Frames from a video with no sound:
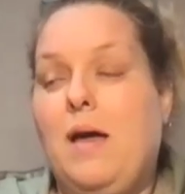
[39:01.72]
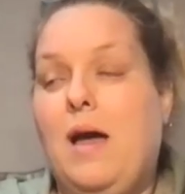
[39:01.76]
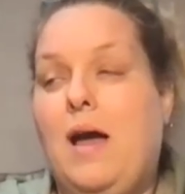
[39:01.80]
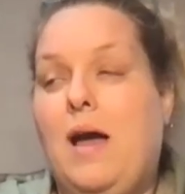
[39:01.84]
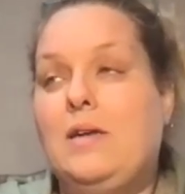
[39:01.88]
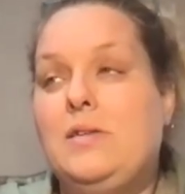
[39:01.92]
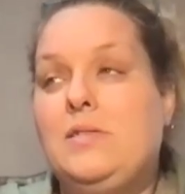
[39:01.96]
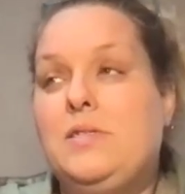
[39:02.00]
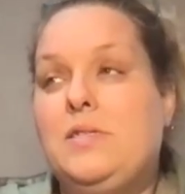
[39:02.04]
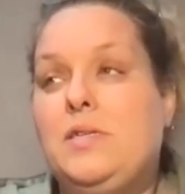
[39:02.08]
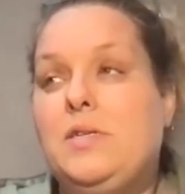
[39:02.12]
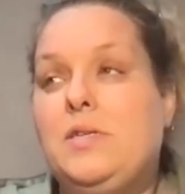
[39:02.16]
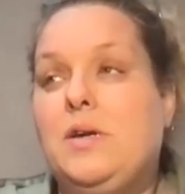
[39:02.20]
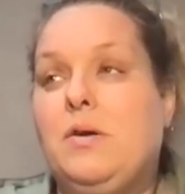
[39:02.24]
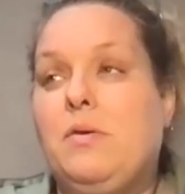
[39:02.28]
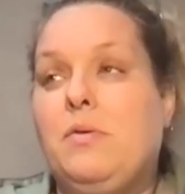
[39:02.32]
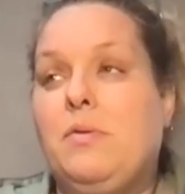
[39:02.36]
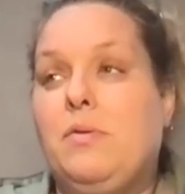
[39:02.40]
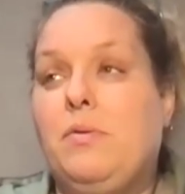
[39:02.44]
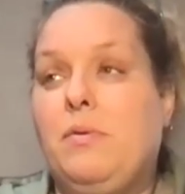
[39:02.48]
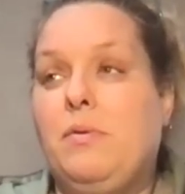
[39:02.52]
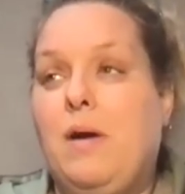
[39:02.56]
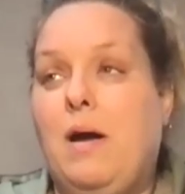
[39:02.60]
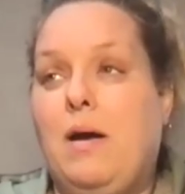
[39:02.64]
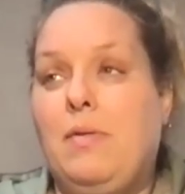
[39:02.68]
as you go
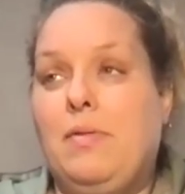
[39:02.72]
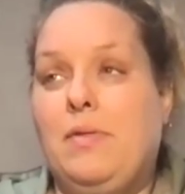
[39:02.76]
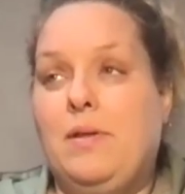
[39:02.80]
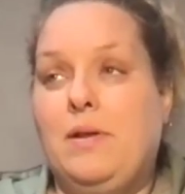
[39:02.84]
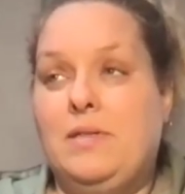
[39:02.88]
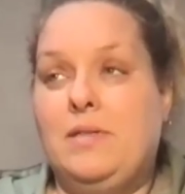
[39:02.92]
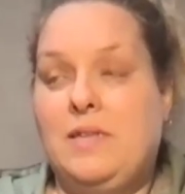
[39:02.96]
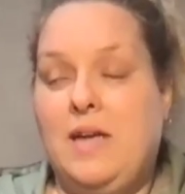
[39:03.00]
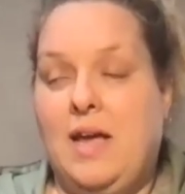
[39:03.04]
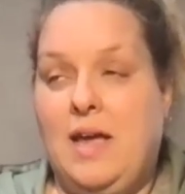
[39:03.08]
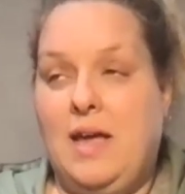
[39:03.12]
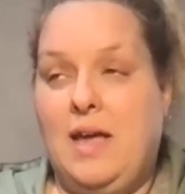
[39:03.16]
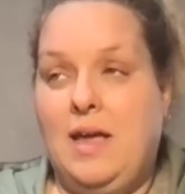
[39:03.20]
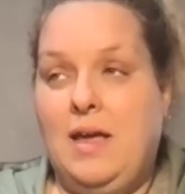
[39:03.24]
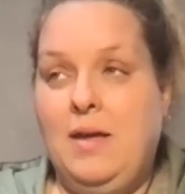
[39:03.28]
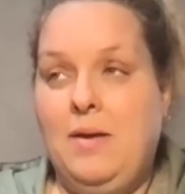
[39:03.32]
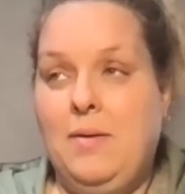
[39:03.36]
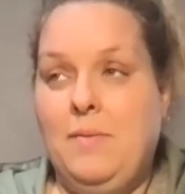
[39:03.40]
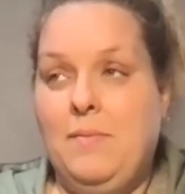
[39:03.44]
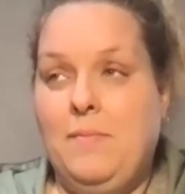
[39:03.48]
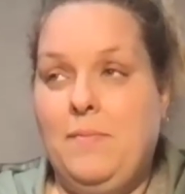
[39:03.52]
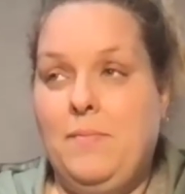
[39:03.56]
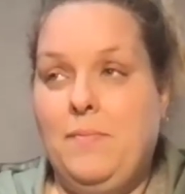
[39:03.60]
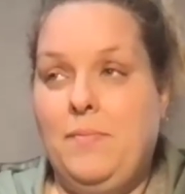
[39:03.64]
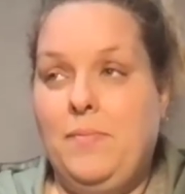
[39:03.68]
throughout the
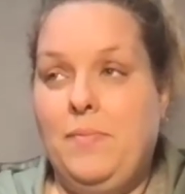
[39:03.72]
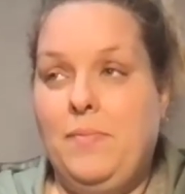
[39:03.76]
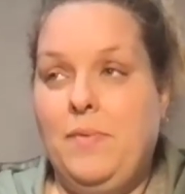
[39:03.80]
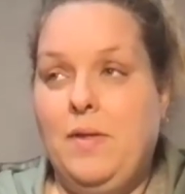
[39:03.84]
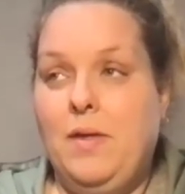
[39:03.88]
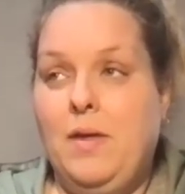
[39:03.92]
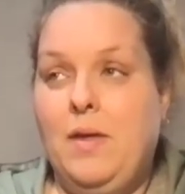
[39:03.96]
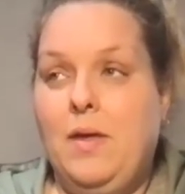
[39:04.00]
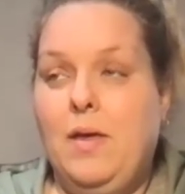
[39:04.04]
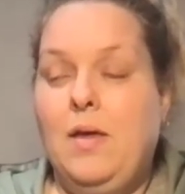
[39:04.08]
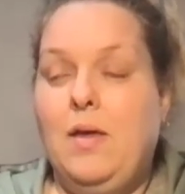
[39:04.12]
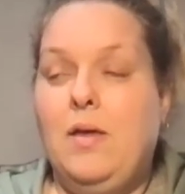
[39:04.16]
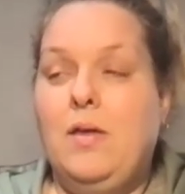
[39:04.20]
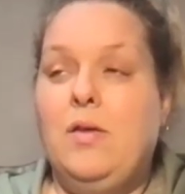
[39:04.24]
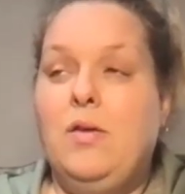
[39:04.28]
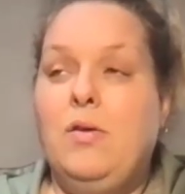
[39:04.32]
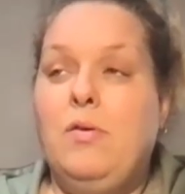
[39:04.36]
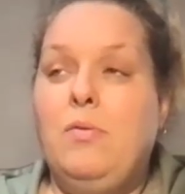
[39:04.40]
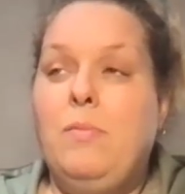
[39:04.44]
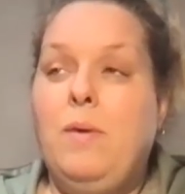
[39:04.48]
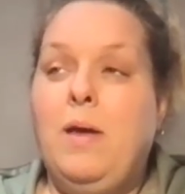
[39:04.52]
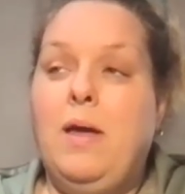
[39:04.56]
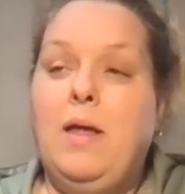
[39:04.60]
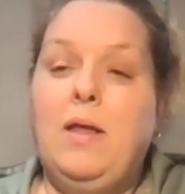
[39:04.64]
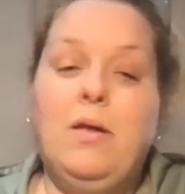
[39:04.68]
day.
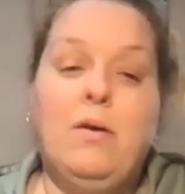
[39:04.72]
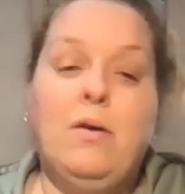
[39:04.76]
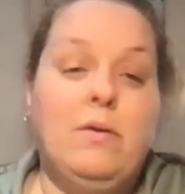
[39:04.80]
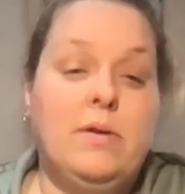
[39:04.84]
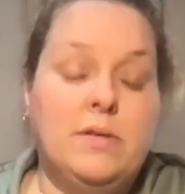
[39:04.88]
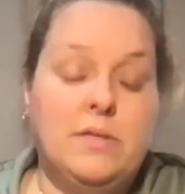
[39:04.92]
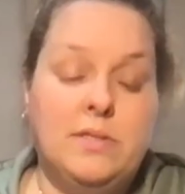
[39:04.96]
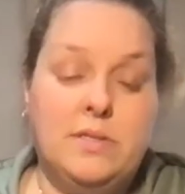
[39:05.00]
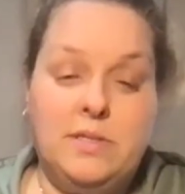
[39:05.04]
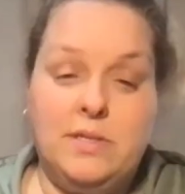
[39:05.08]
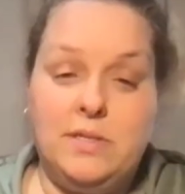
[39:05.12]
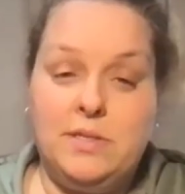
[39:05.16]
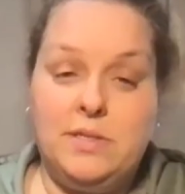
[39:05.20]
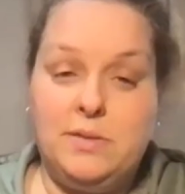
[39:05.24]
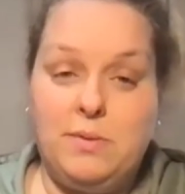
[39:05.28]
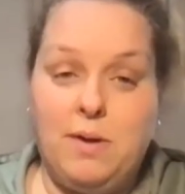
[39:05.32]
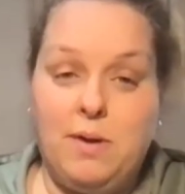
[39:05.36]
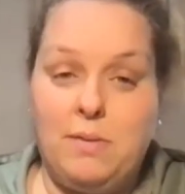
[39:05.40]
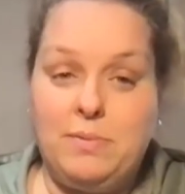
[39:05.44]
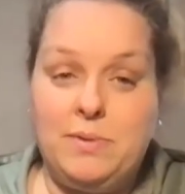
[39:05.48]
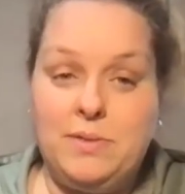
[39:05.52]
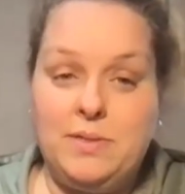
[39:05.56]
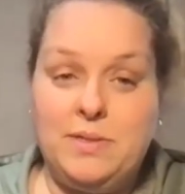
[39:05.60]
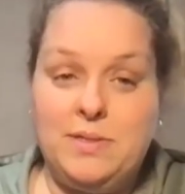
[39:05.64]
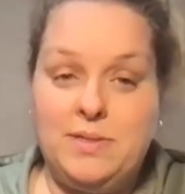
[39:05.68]
You may notice
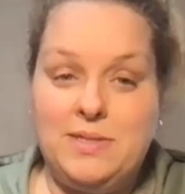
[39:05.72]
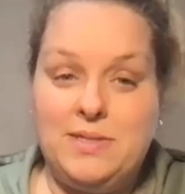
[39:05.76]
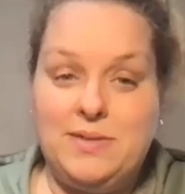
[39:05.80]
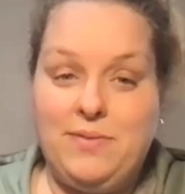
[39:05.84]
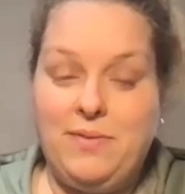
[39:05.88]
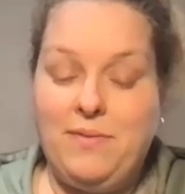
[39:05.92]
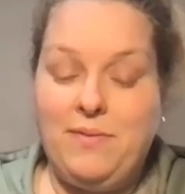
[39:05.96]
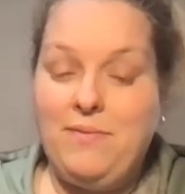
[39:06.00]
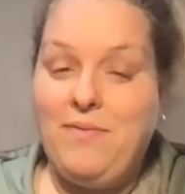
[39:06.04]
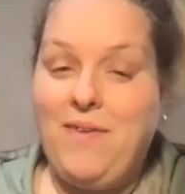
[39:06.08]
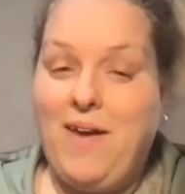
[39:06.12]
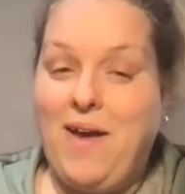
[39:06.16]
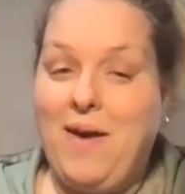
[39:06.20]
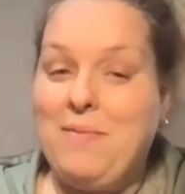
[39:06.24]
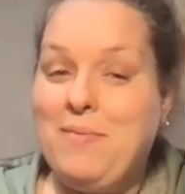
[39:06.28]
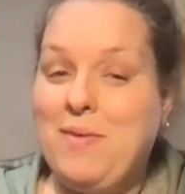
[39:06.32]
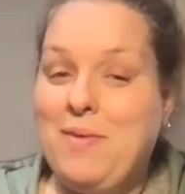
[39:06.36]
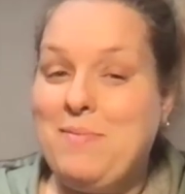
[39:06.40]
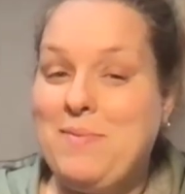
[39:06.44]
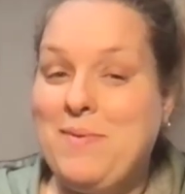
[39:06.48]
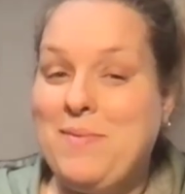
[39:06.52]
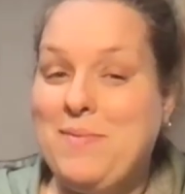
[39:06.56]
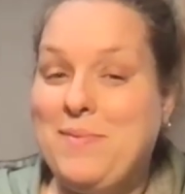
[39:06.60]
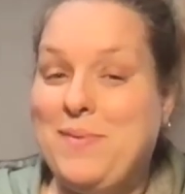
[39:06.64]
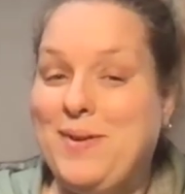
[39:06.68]
disruptions from
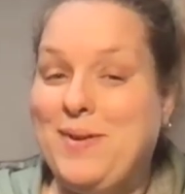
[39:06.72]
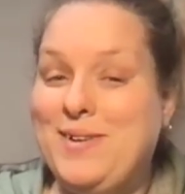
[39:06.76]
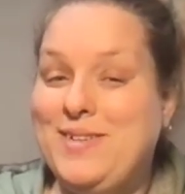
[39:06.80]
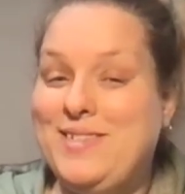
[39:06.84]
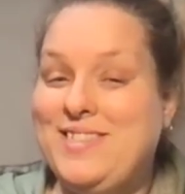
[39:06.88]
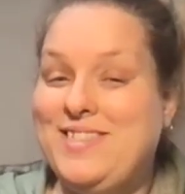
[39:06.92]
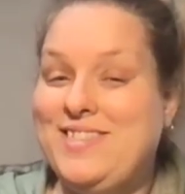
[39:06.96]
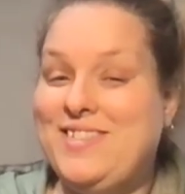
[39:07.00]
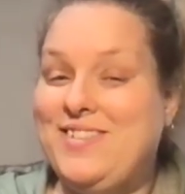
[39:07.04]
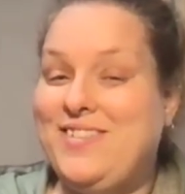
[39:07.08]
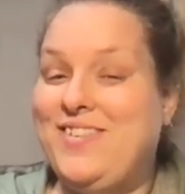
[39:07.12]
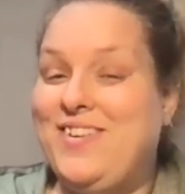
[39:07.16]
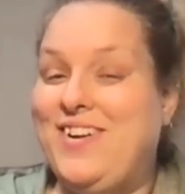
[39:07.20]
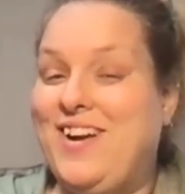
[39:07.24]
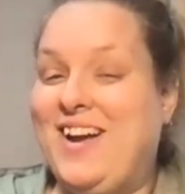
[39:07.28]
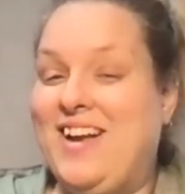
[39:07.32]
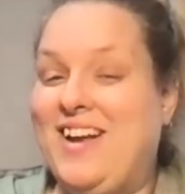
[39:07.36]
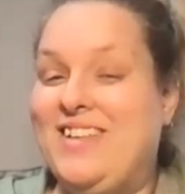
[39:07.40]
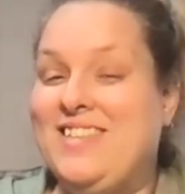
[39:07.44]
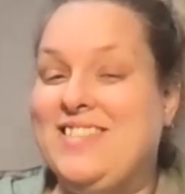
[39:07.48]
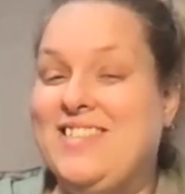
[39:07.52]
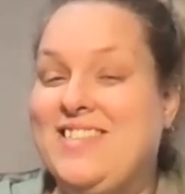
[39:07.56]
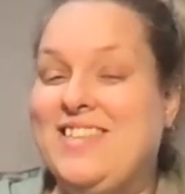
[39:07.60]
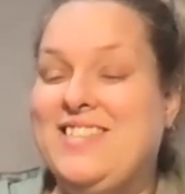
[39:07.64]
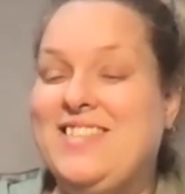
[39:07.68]
family members or
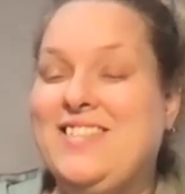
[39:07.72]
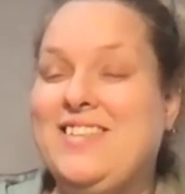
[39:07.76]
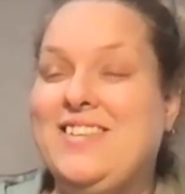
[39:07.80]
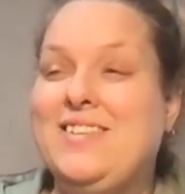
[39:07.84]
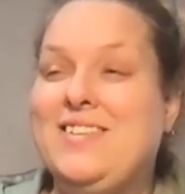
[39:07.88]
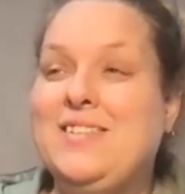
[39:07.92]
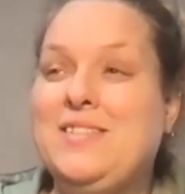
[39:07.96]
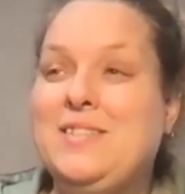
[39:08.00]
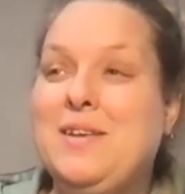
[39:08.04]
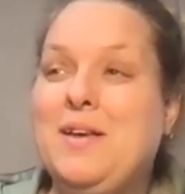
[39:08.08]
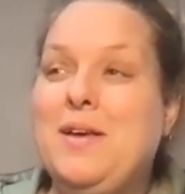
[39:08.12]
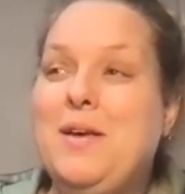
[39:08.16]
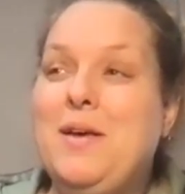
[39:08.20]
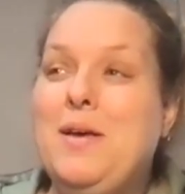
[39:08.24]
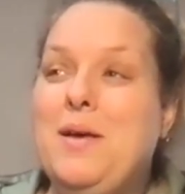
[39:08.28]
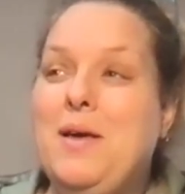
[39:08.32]
ancestors